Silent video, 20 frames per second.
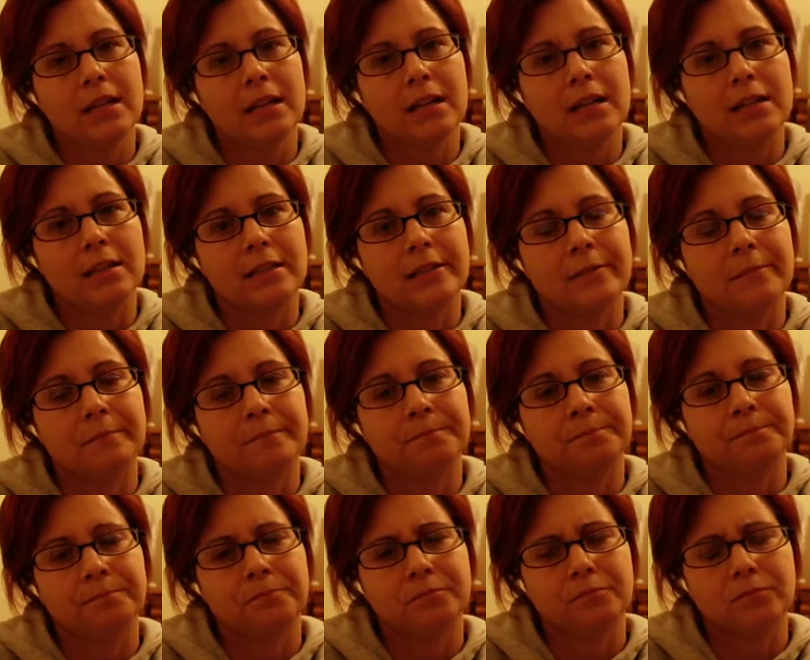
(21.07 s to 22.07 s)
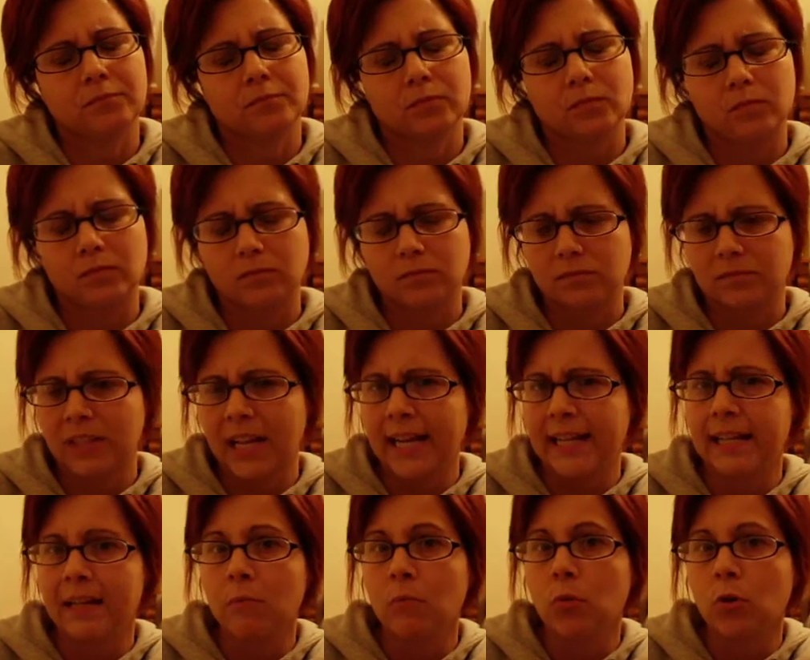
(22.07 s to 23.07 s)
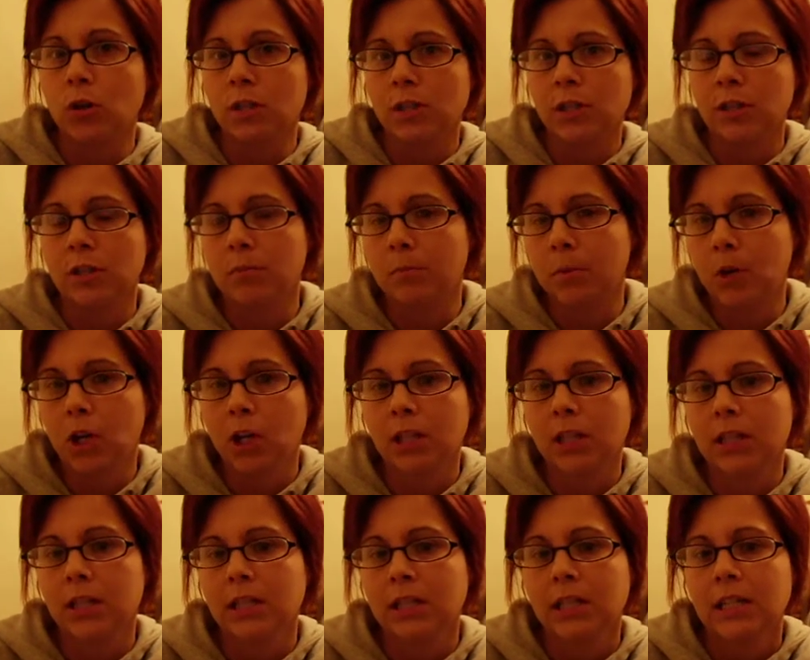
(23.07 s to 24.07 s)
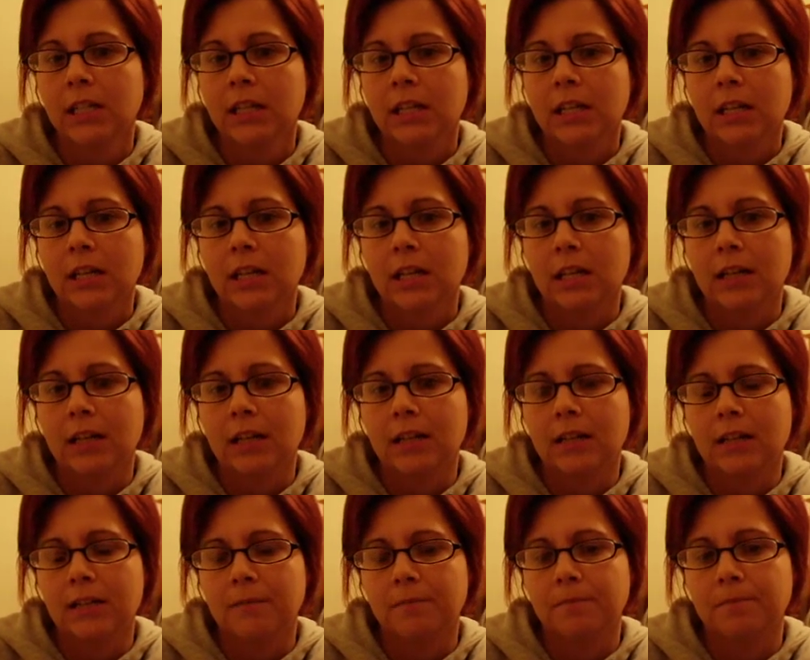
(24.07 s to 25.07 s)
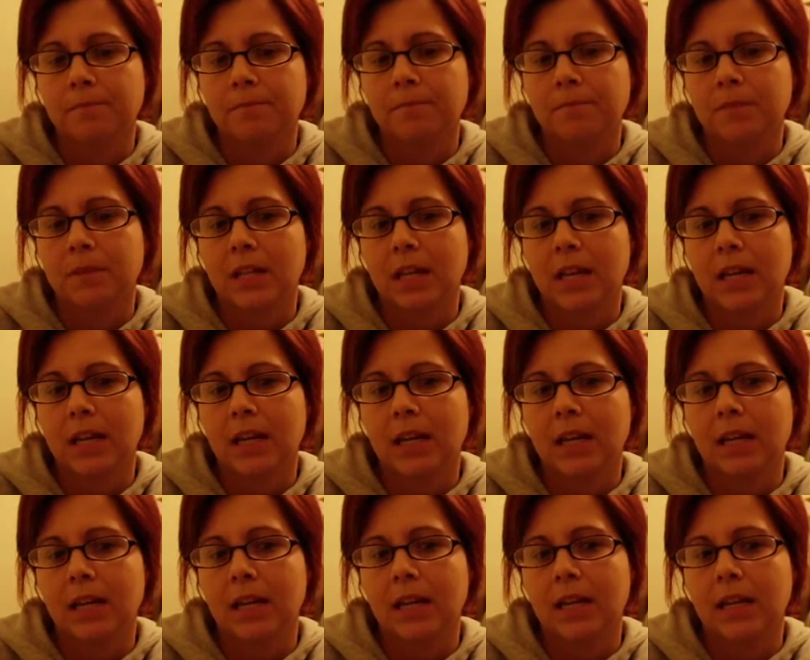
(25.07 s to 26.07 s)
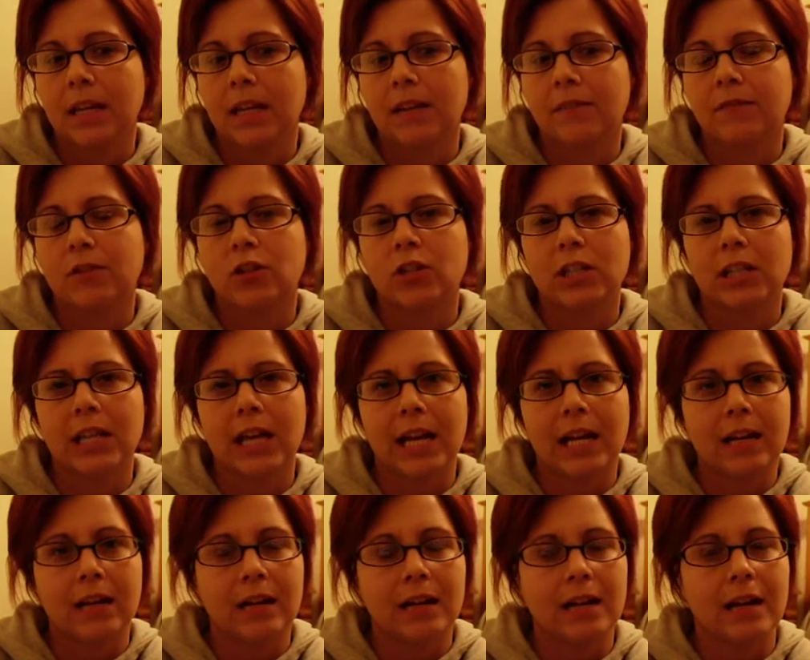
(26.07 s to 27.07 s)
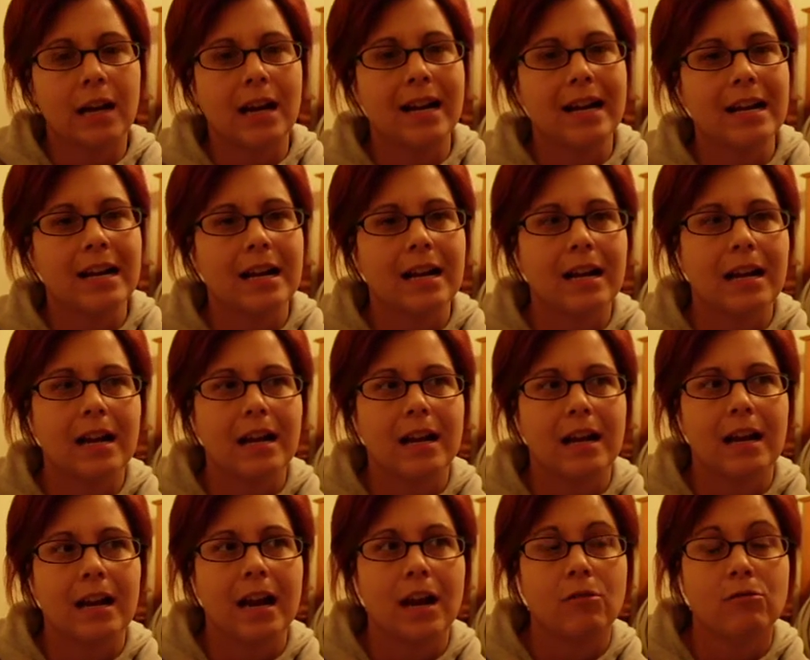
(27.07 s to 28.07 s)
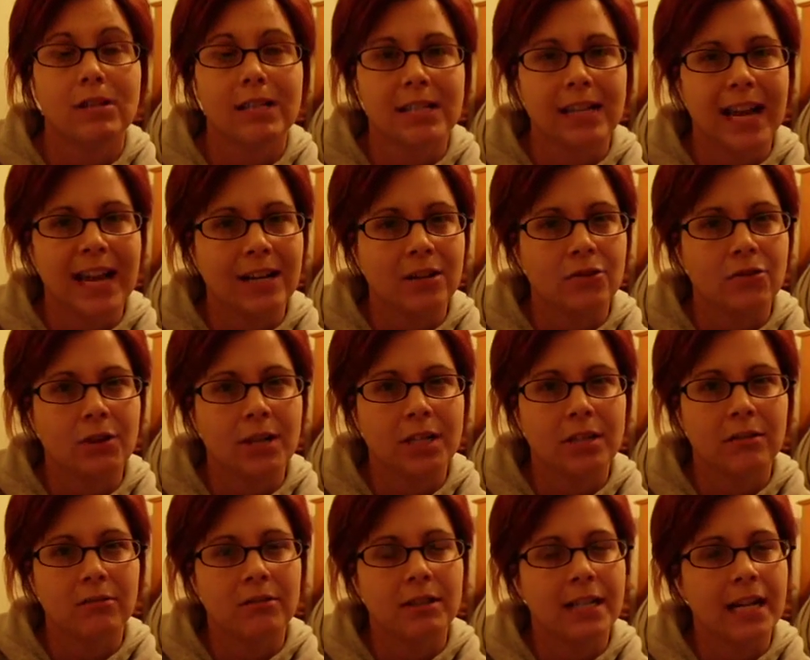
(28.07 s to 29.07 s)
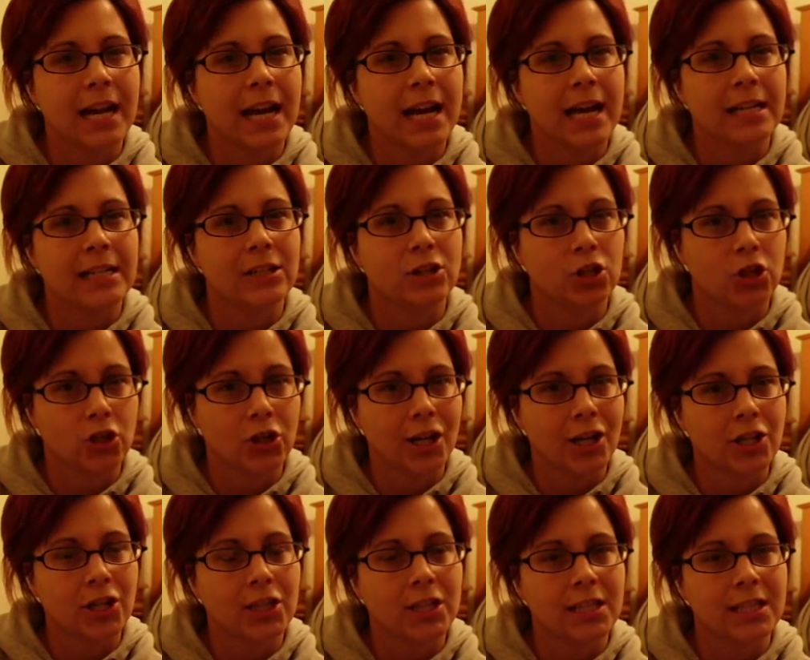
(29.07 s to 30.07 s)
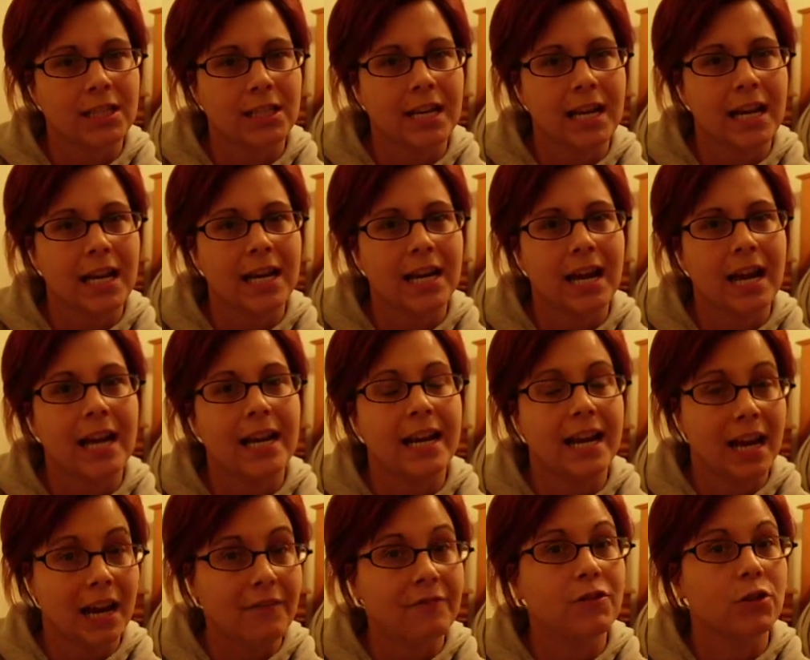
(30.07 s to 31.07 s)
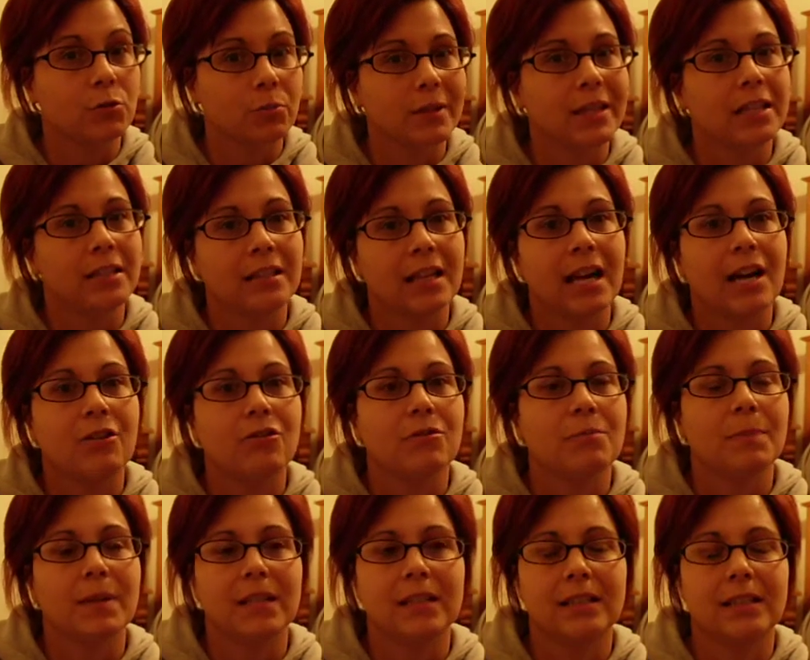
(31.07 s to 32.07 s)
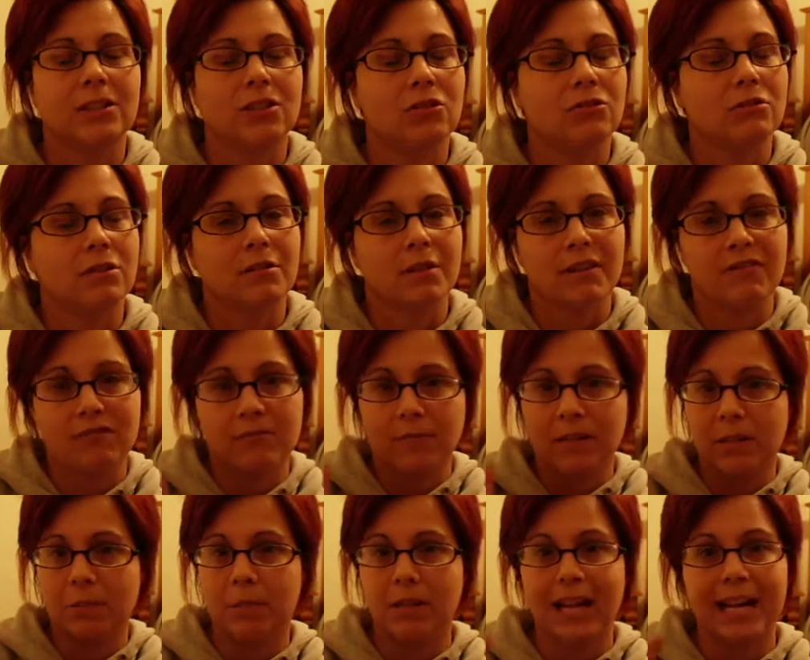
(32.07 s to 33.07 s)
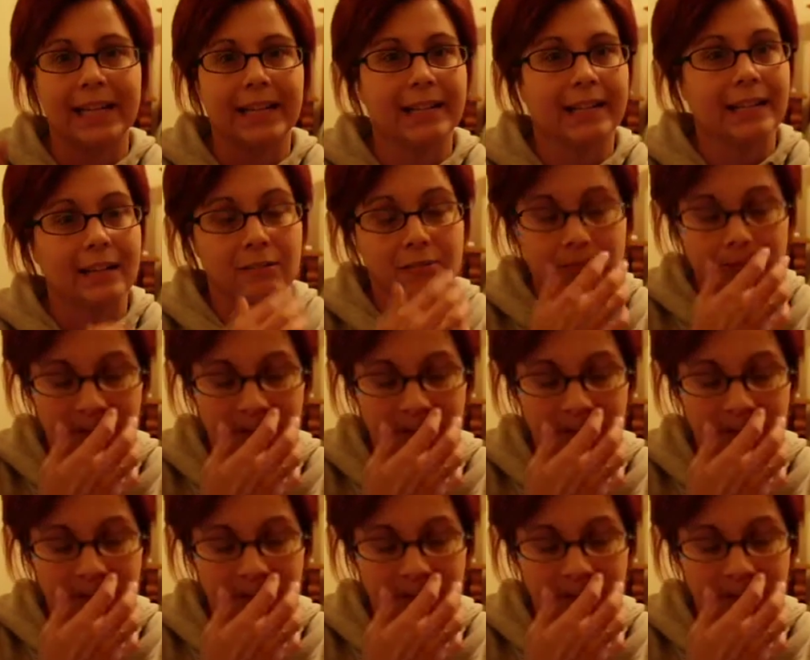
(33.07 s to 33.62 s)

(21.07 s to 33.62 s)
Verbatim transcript: Um, I get more into the book. Um, if there's a lot of outside noise going on and distractions and that, I have to read aloud because that's the only way for me to block it out.